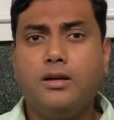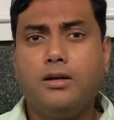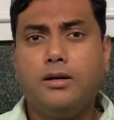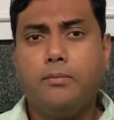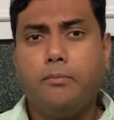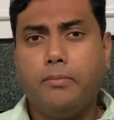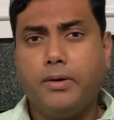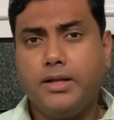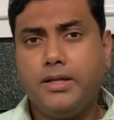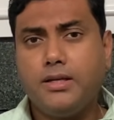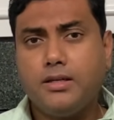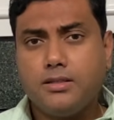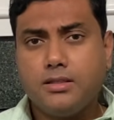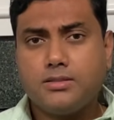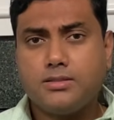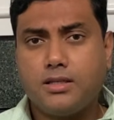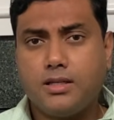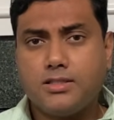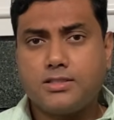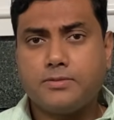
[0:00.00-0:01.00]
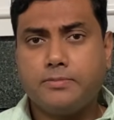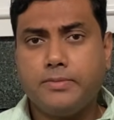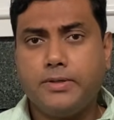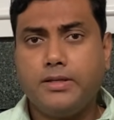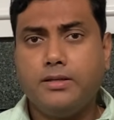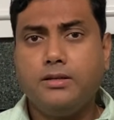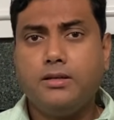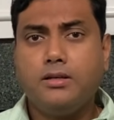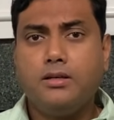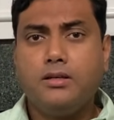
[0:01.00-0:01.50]
Many others ask
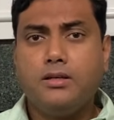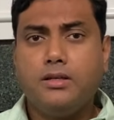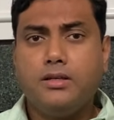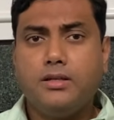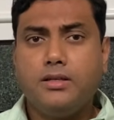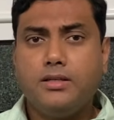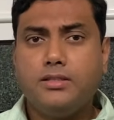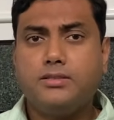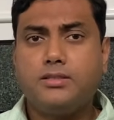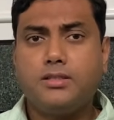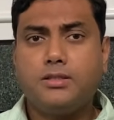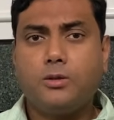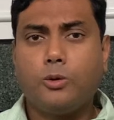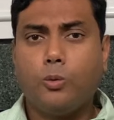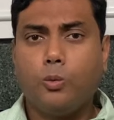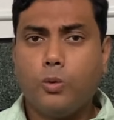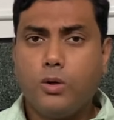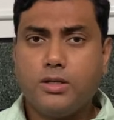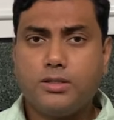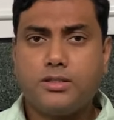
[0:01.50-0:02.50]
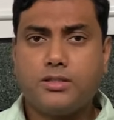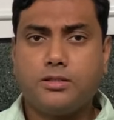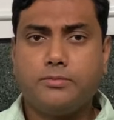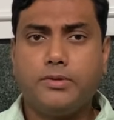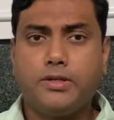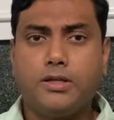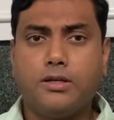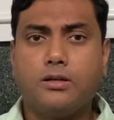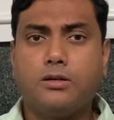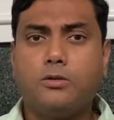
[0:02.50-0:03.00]
me, is it worth
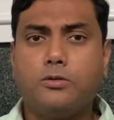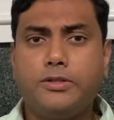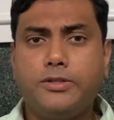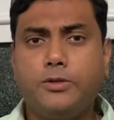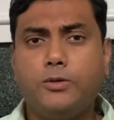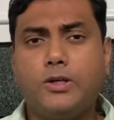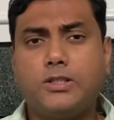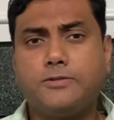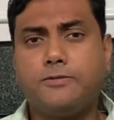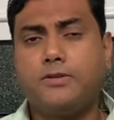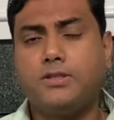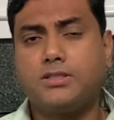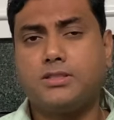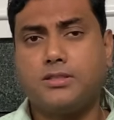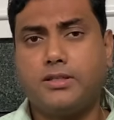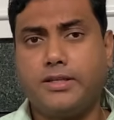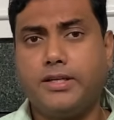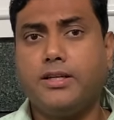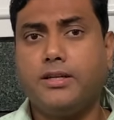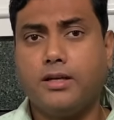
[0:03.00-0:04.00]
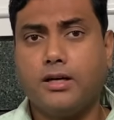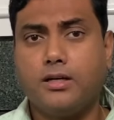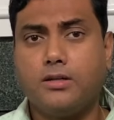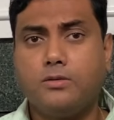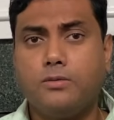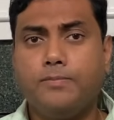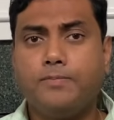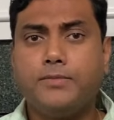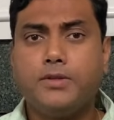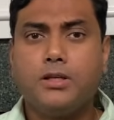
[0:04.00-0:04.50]
coming to the US for studying now?
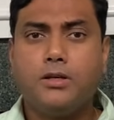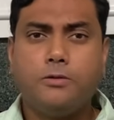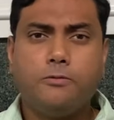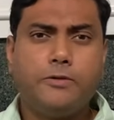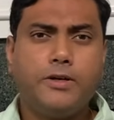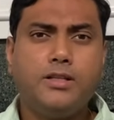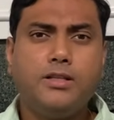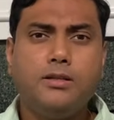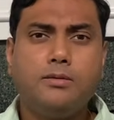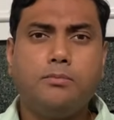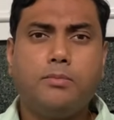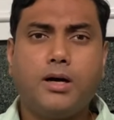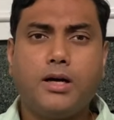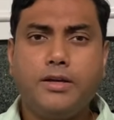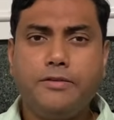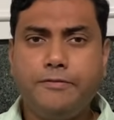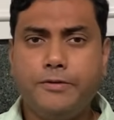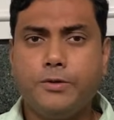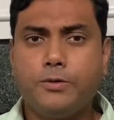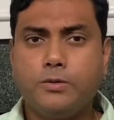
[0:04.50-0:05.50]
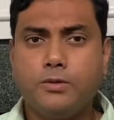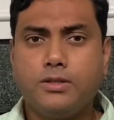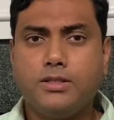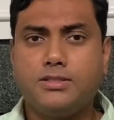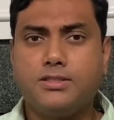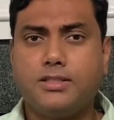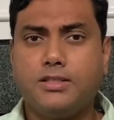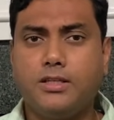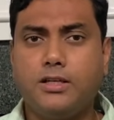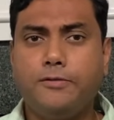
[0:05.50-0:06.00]
Well, my view is
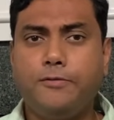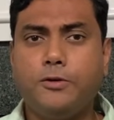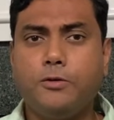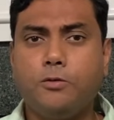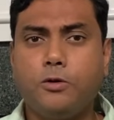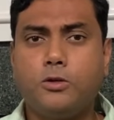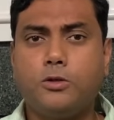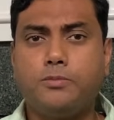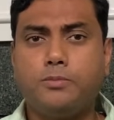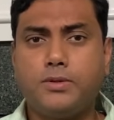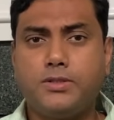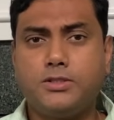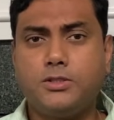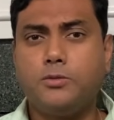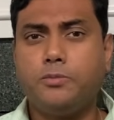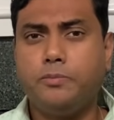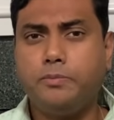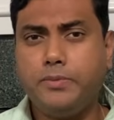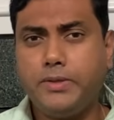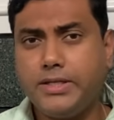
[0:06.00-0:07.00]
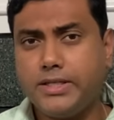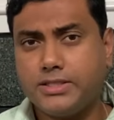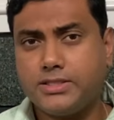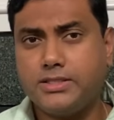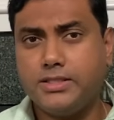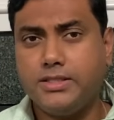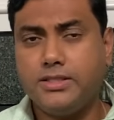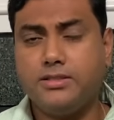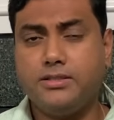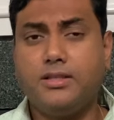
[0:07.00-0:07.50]
that if you want to pursue
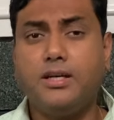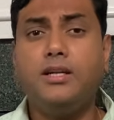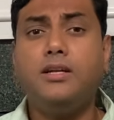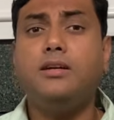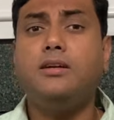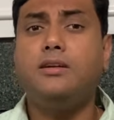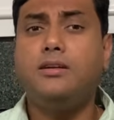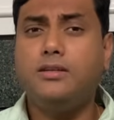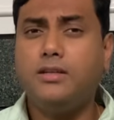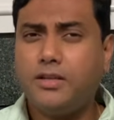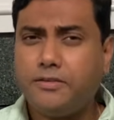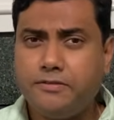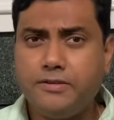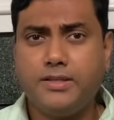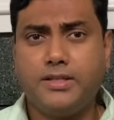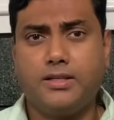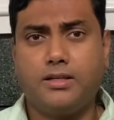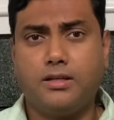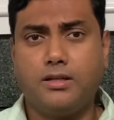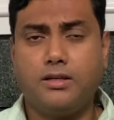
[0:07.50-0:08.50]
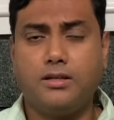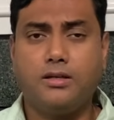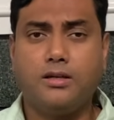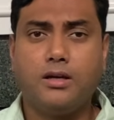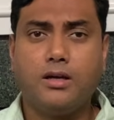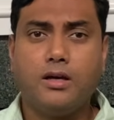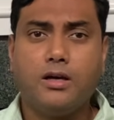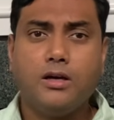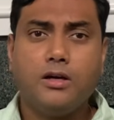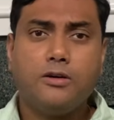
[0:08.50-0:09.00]
PhD, then definitely.
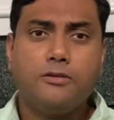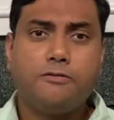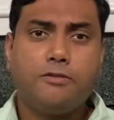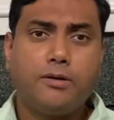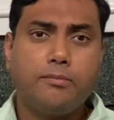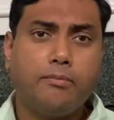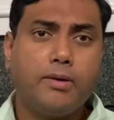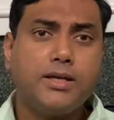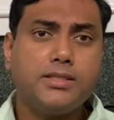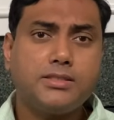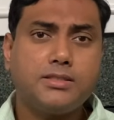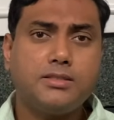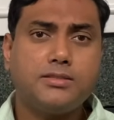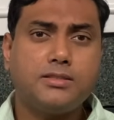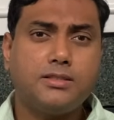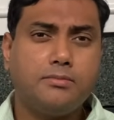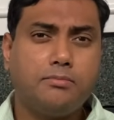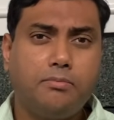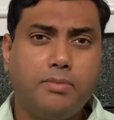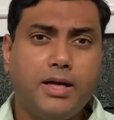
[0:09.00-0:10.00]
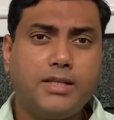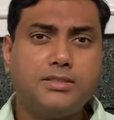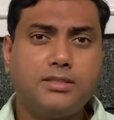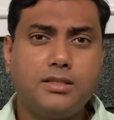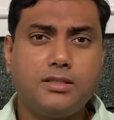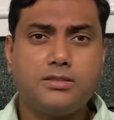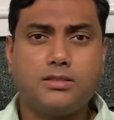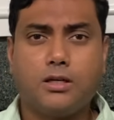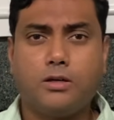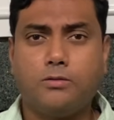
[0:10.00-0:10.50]
For masters and
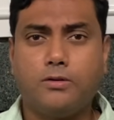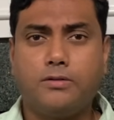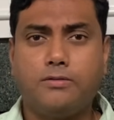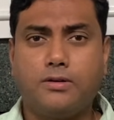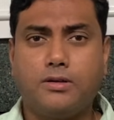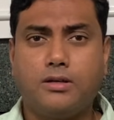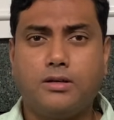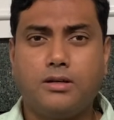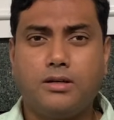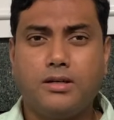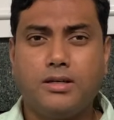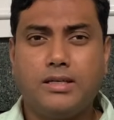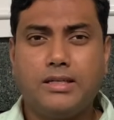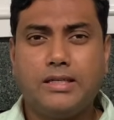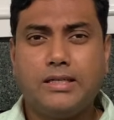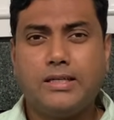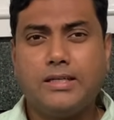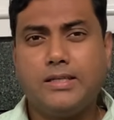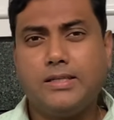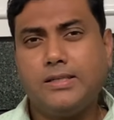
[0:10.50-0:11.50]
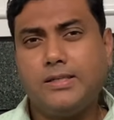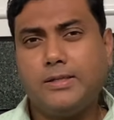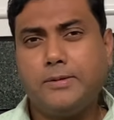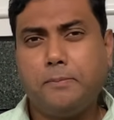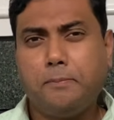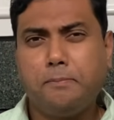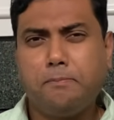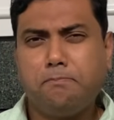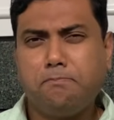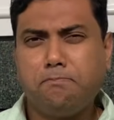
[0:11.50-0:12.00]
bachelors, however, uh,
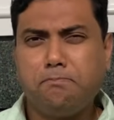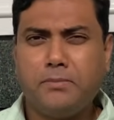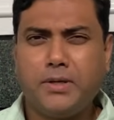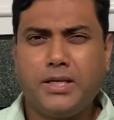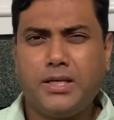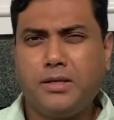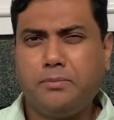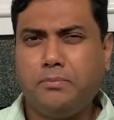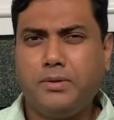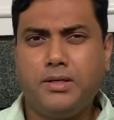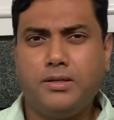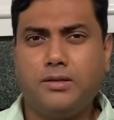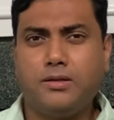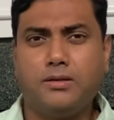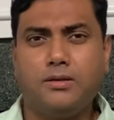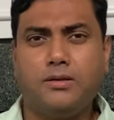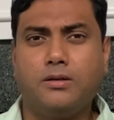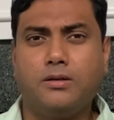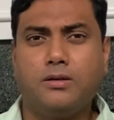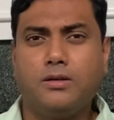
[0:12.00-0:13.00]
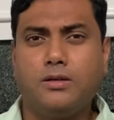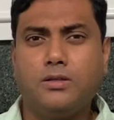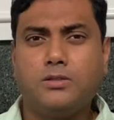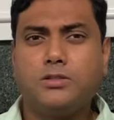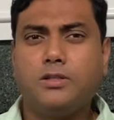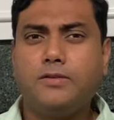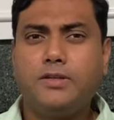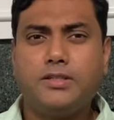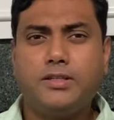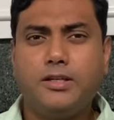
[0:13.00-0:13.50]
maybe.
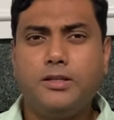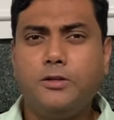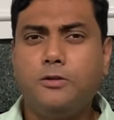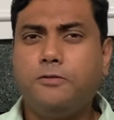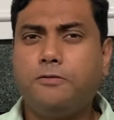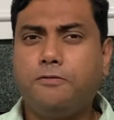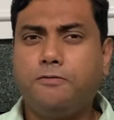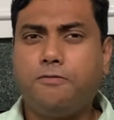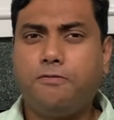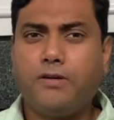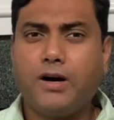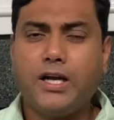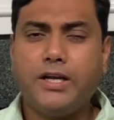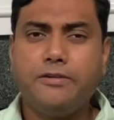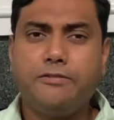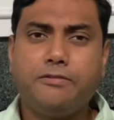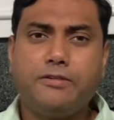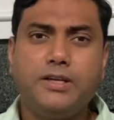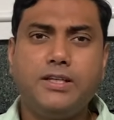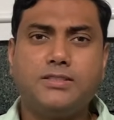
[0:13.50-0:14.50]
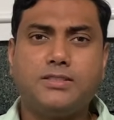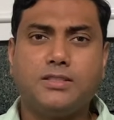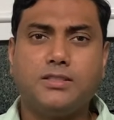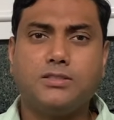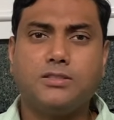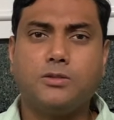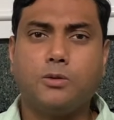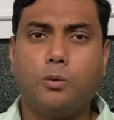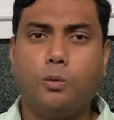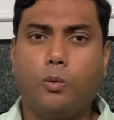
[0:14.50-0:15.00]
So I will tell you five
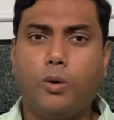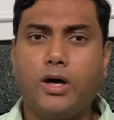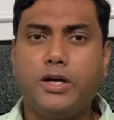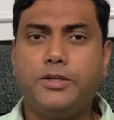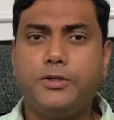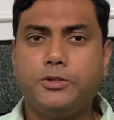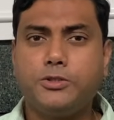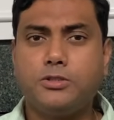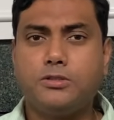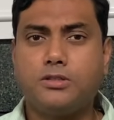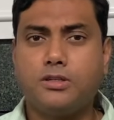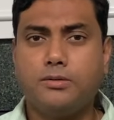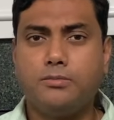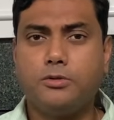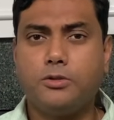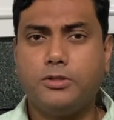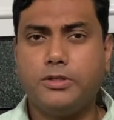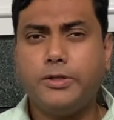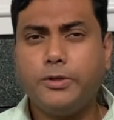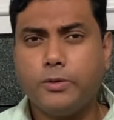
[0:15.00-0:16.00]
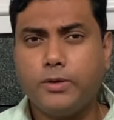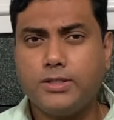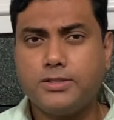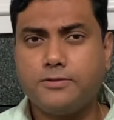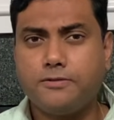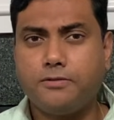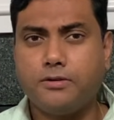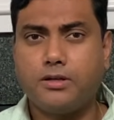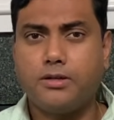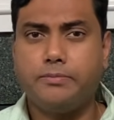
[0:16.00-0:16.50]
reasons why you should come to the US
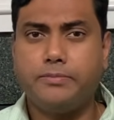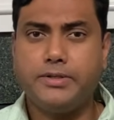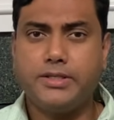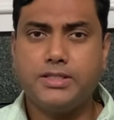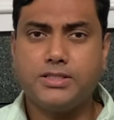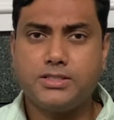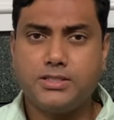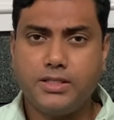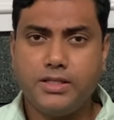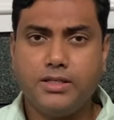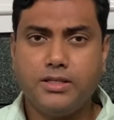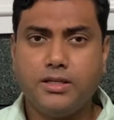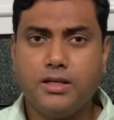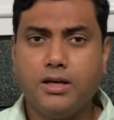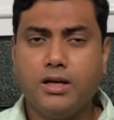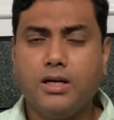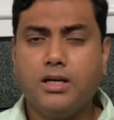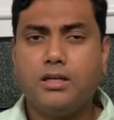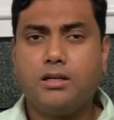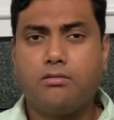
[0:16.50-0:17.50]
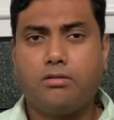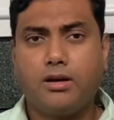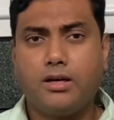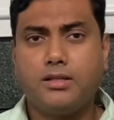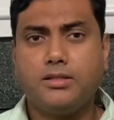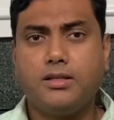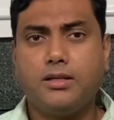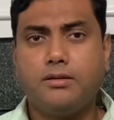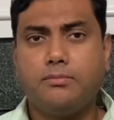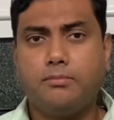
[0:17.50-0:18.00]
for a PhD
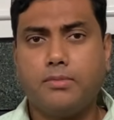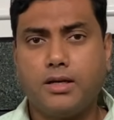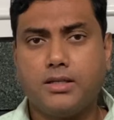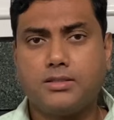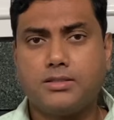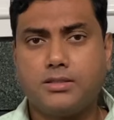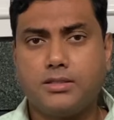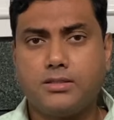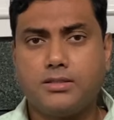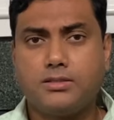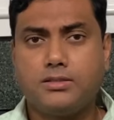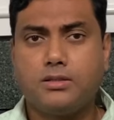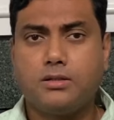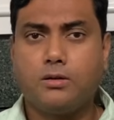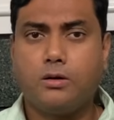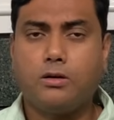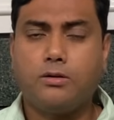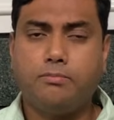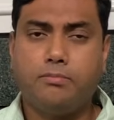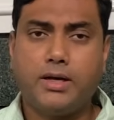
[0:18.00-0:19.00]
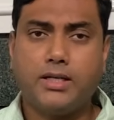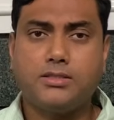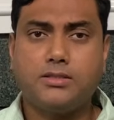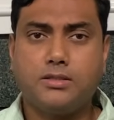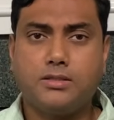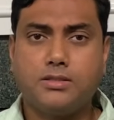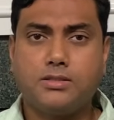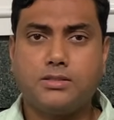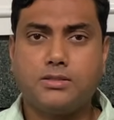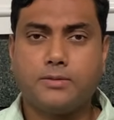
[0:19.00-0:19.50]
rather than masters or
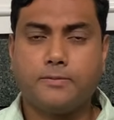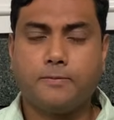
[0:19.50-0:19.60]
bachelors.